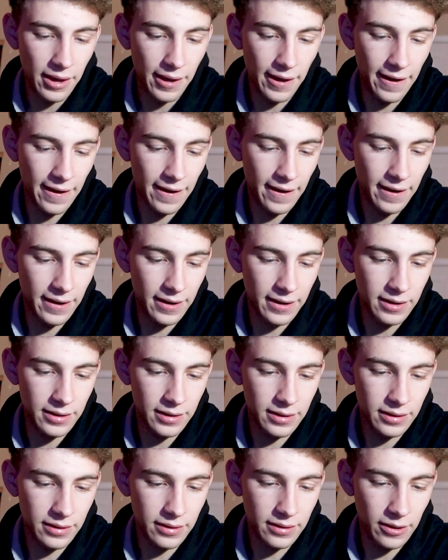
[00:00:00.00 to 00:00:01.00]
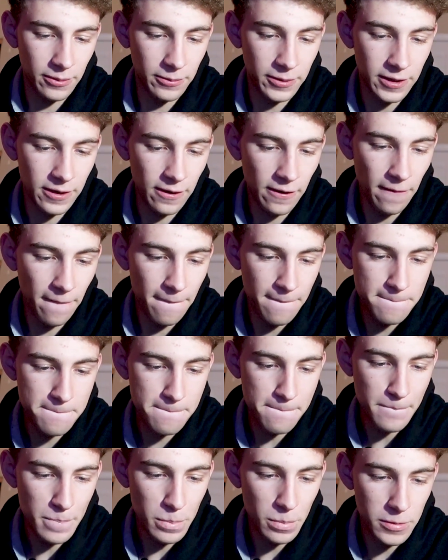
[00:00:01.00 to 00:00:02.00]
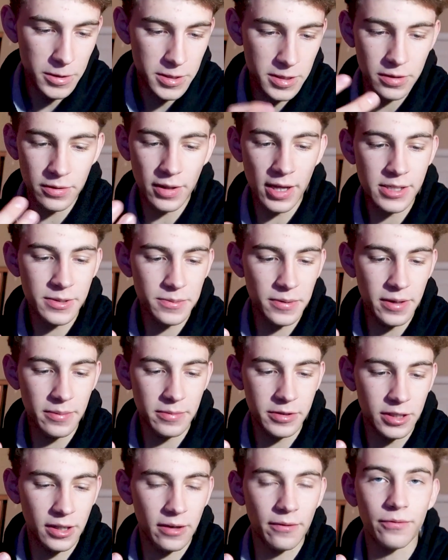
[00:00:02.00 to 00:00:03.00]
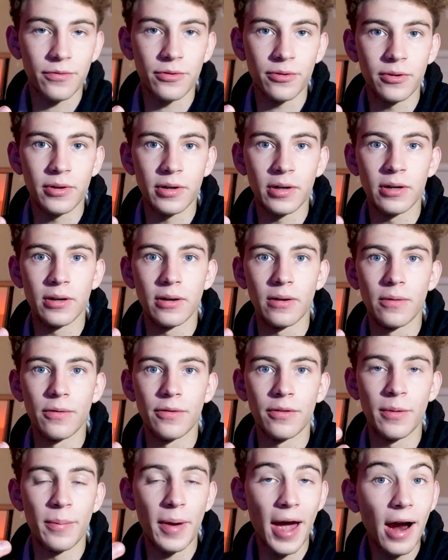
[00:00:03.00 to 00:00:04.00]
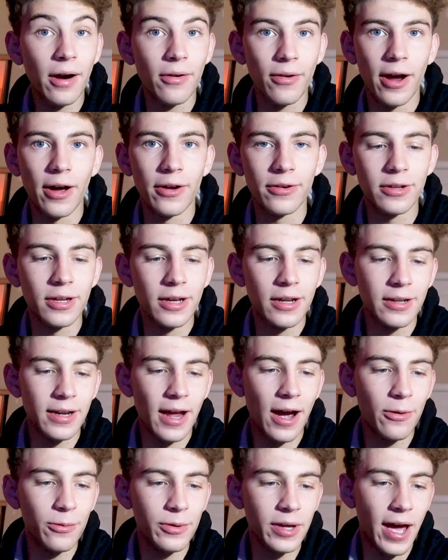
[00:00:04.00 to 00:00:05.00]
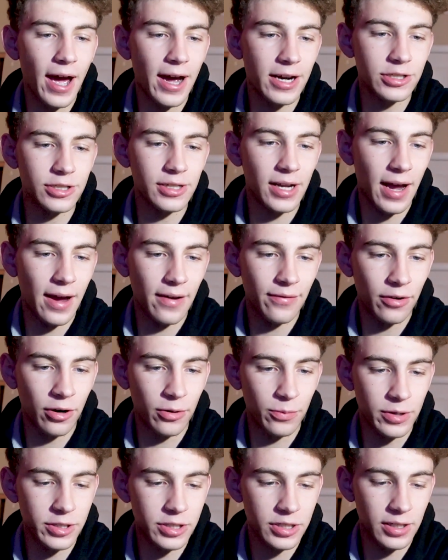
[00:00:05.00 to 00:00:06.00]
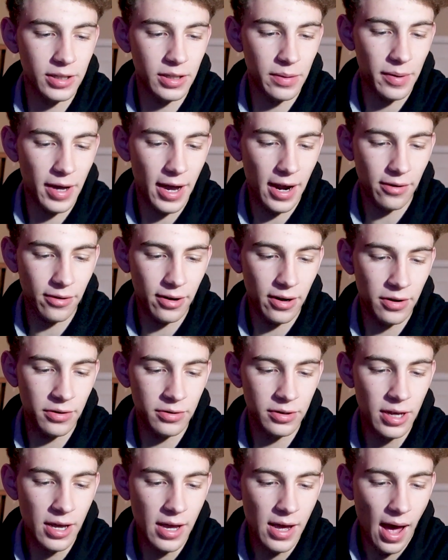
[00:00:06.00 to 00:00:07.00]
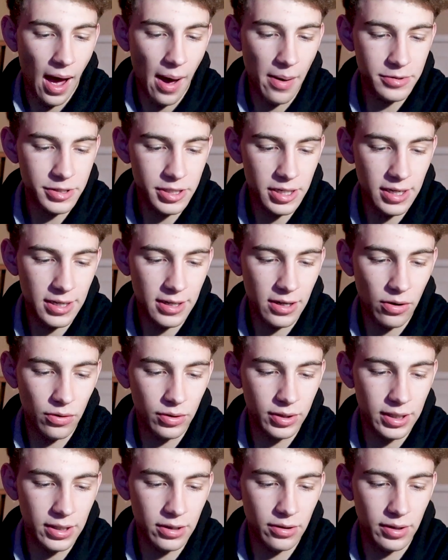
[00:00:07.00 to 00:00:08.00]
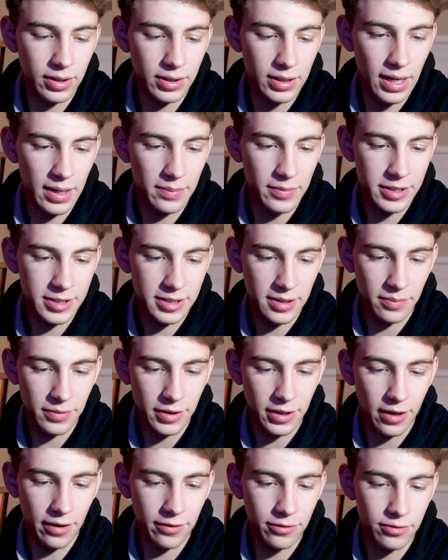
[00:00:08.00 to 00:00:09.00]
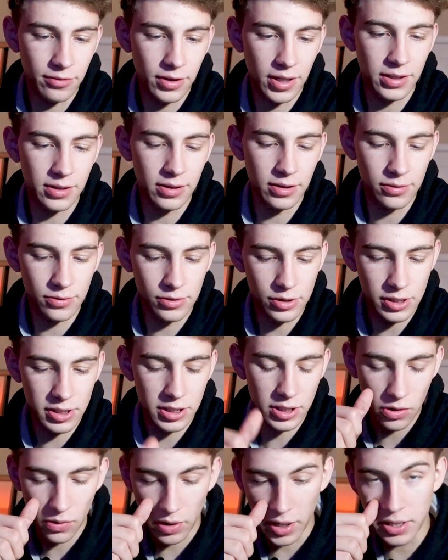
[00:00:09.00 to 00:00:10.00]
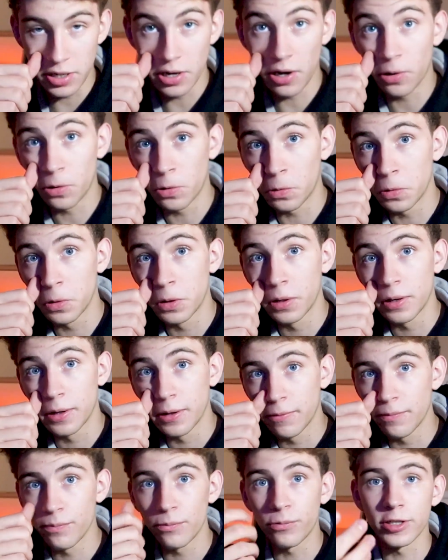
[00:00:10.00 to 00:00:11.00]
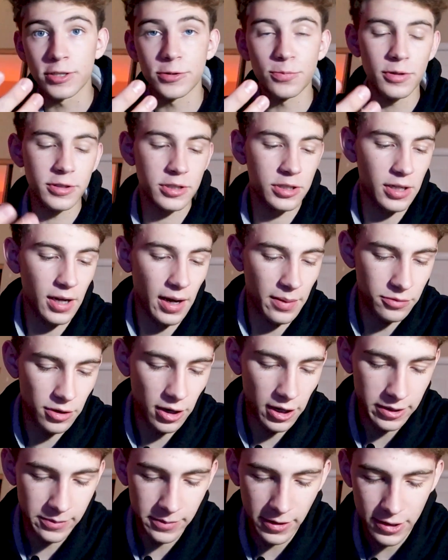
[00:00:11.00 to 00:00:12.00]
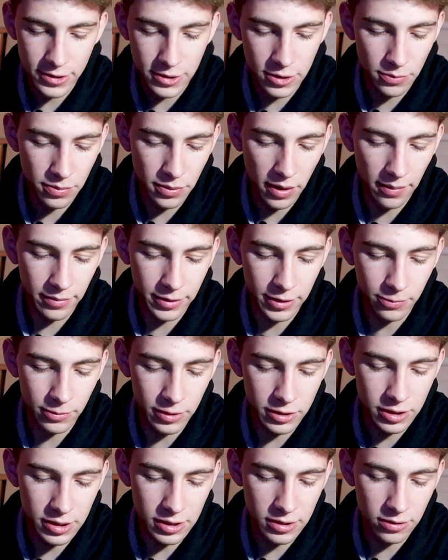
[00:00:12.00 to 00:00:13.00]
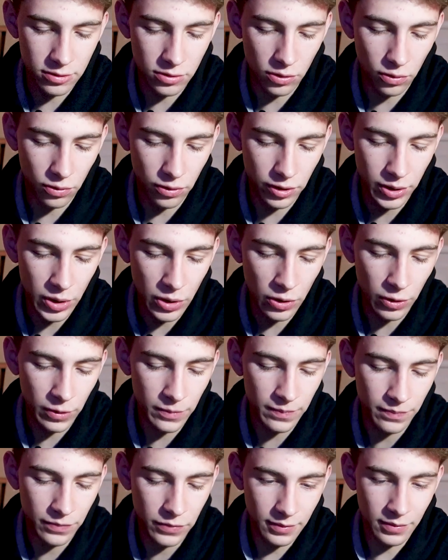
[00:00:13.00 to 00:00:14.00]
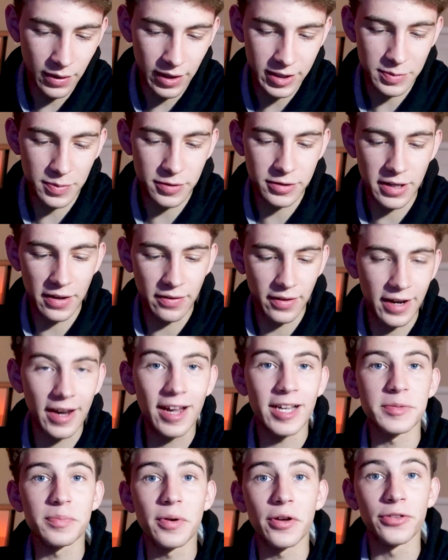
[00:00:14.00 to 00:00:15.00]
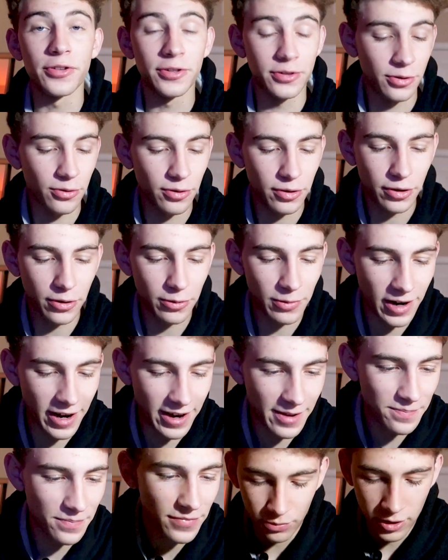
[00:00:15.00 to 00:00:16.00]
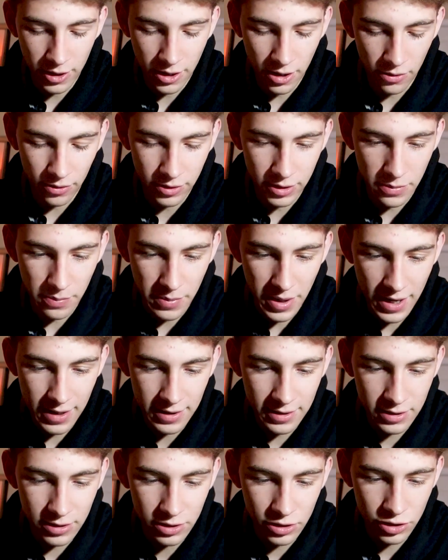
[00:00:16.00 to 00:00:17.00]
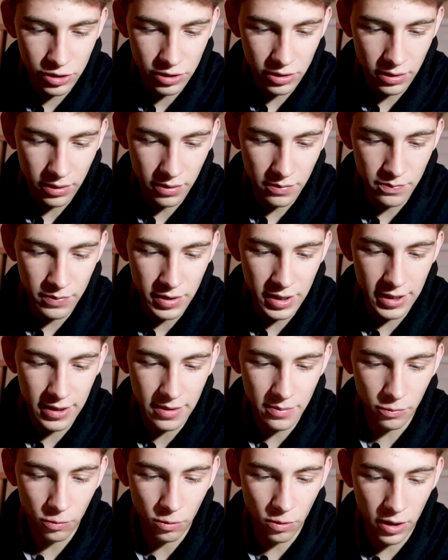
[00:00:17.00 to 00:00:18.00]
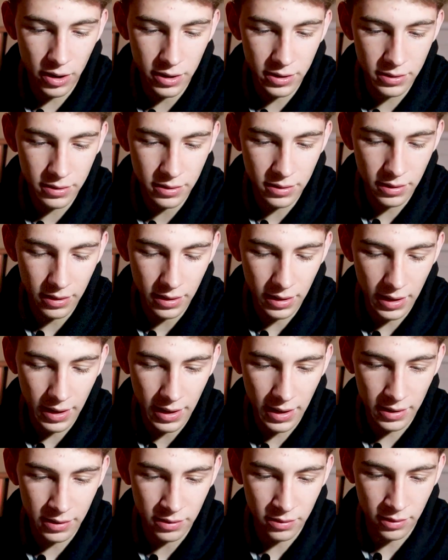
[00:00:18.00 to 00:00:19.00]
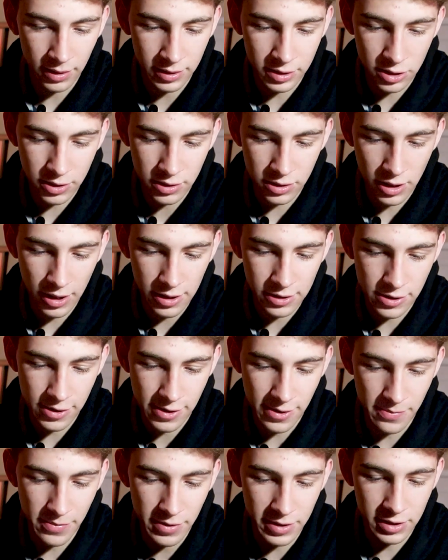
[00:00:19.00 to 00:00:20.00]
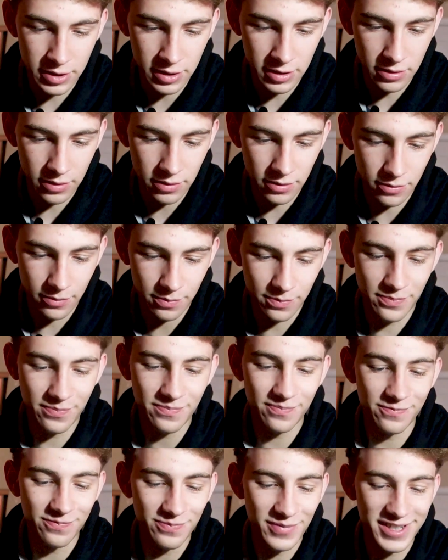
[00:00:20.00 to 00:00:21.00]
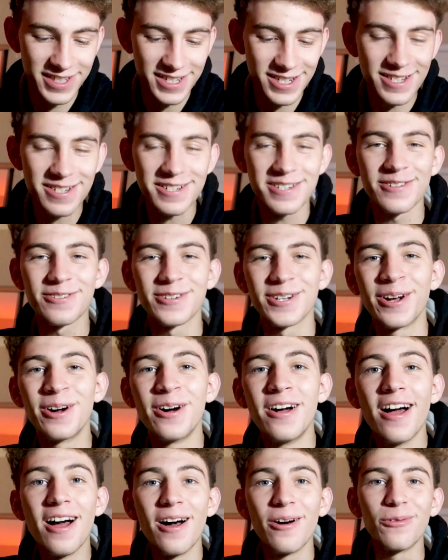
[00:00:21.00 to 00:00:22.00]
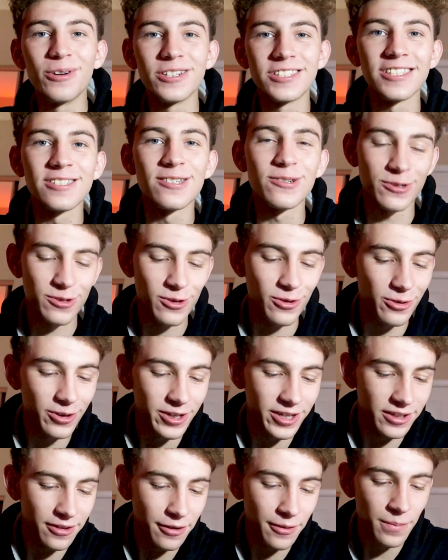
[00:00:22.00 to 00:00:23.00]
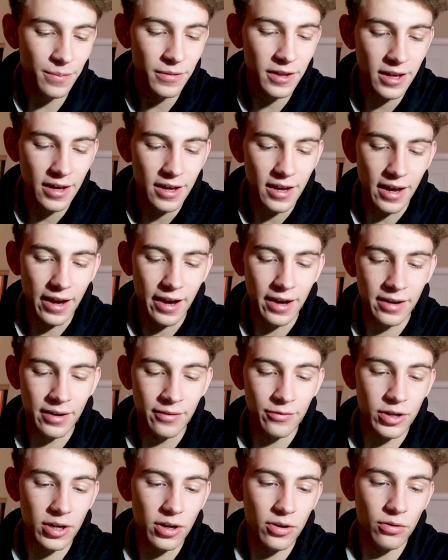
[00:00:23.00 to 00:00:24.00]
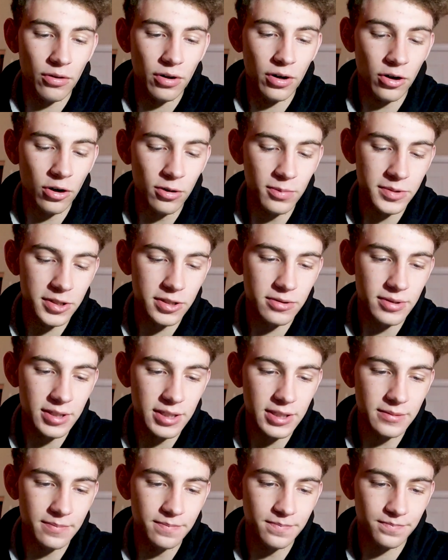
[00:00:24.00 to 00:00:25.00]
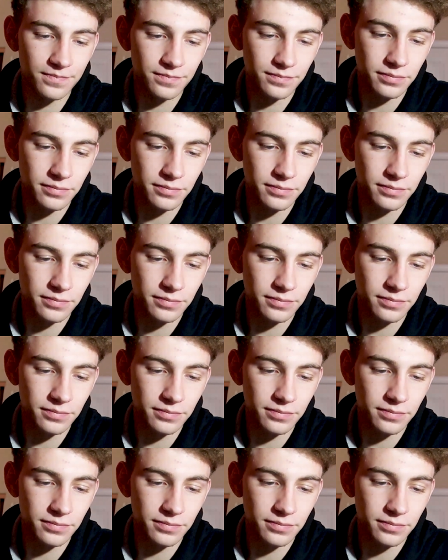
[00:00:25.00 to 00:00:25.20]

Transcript: And there we go. So that's pretty much it for the background. Now we actually have our widget in the background. I'm just gonna go in here and name it something other than new, just so I know which widget I'm talking about. So probably Widgy tutorial. Let's pretend like I spelled tutorial right. We go into manage, medium 1, and let's change it to midget, midget tutorial, Widgy tutorial. And if we go to our home screen,